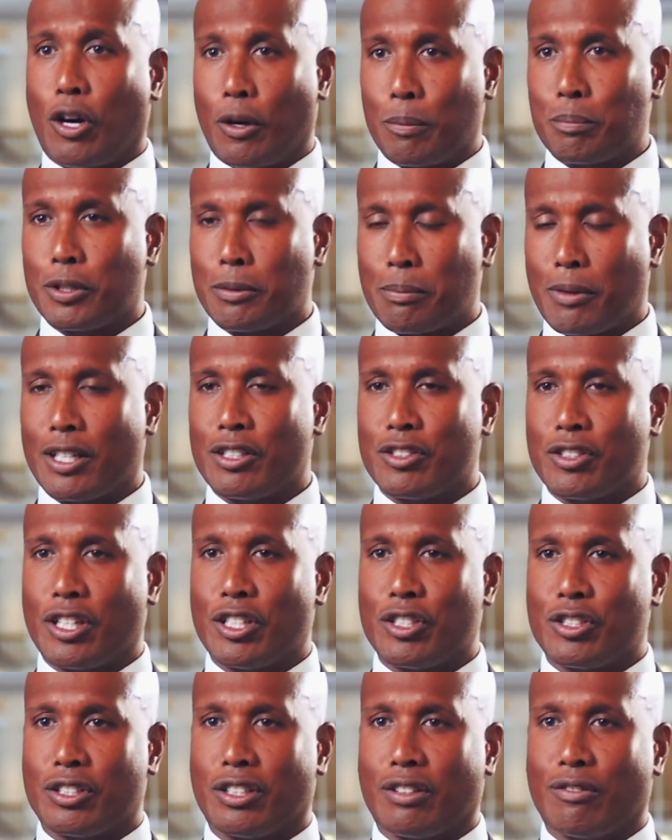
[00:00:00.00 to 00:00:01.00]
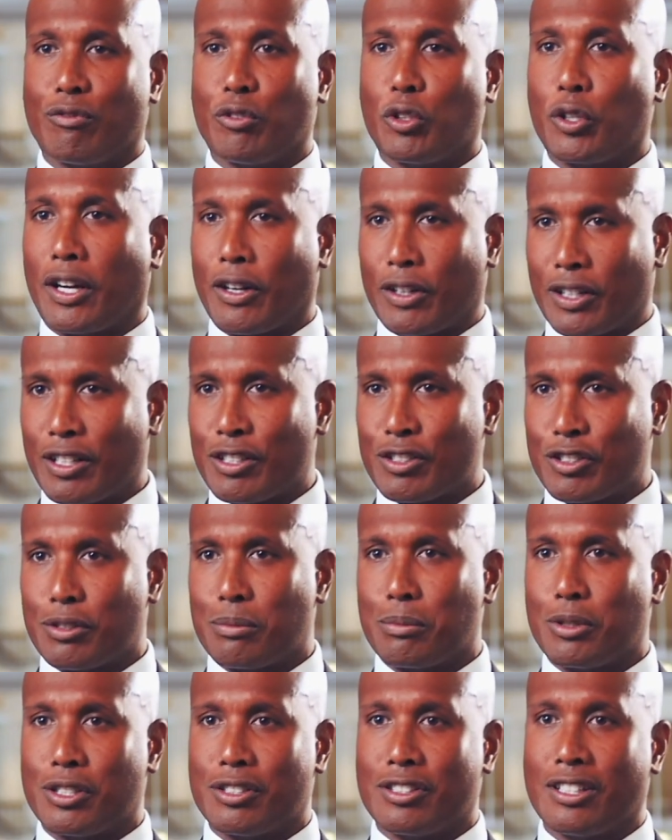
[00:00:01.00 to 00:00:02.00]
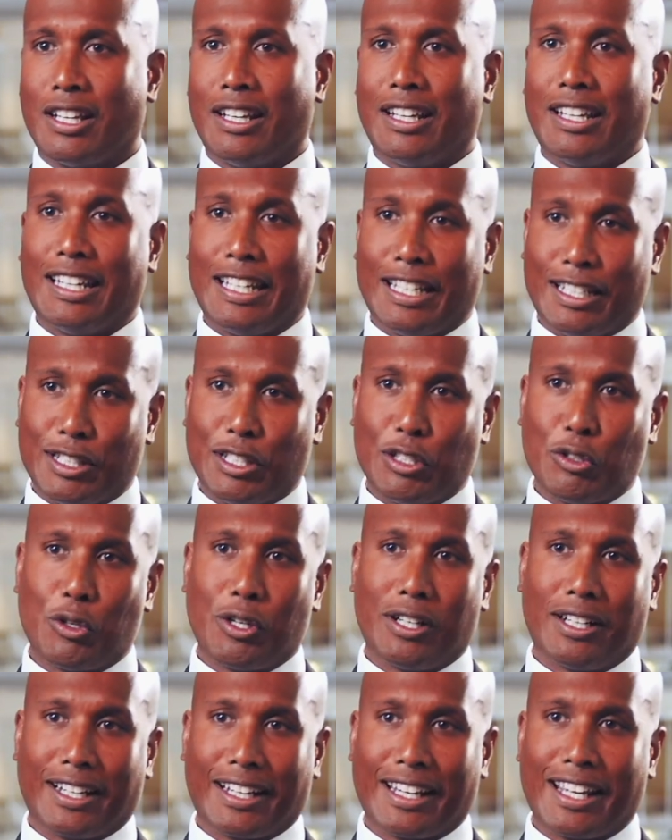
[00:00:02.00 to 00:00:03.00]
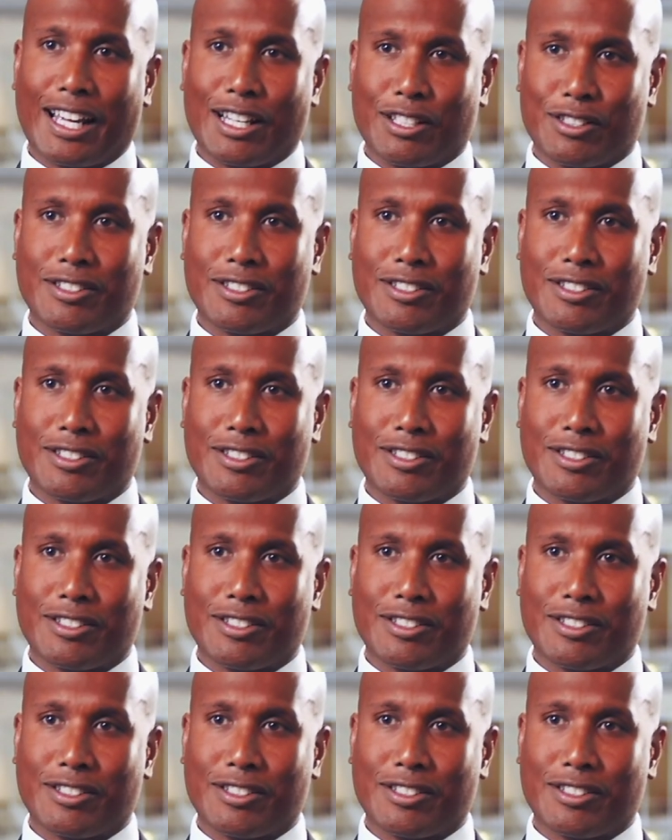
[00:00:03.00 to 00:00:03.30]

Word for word: optimization for our customers in the oil and gas